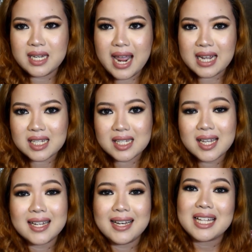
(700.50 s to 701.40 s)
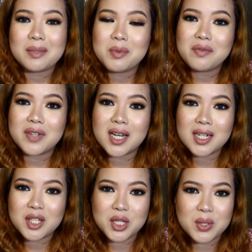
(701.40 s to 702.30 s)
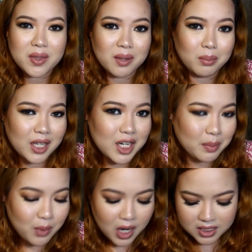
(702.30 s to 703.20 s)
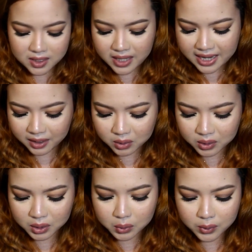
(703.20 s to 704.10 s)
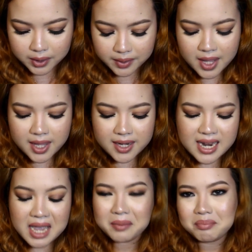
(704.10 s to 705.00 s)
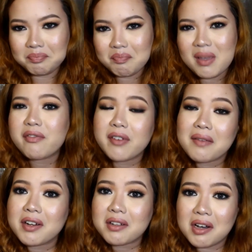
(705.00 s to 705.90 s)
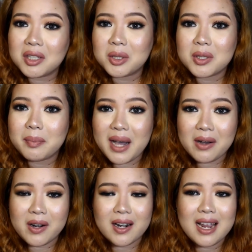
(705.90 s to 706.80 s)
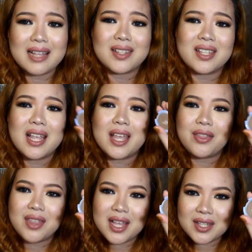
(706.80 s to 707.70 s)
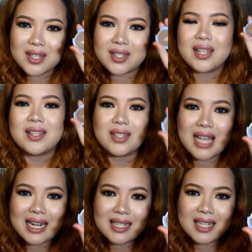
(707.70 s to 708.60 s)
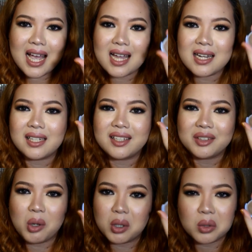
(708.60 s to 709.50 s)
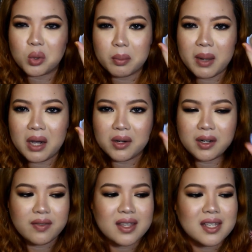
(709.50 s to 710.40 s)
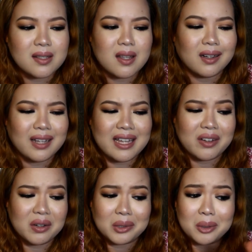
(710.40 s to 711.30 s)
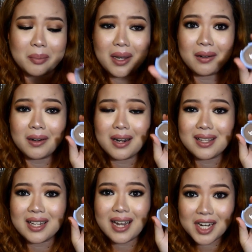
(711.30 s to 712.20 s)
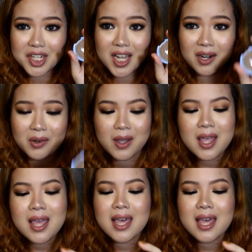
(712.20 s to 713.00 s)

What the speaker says: Next, let's move on to the blush, bronzer, and contour. Now, my favorite contour powder is this Sansan contour powder. This is not a contour powder, it's an eyeshadow.